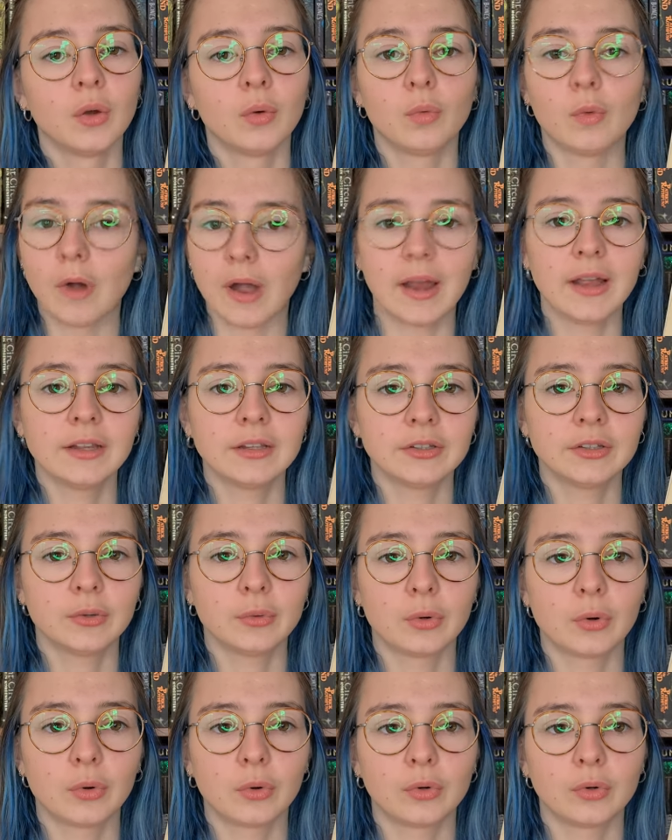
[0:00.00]
what island they
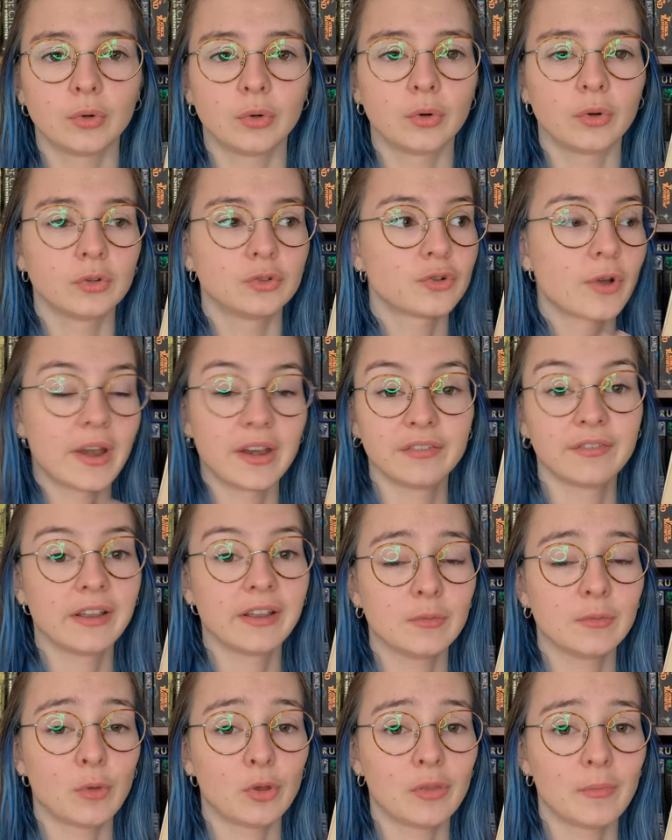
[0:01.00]
were on, trying to
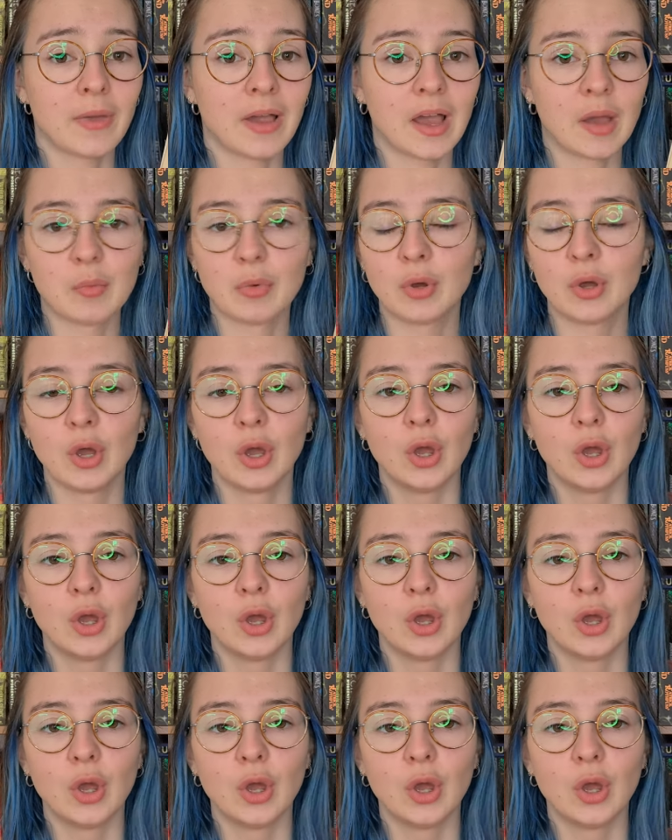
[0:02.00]
them on the map,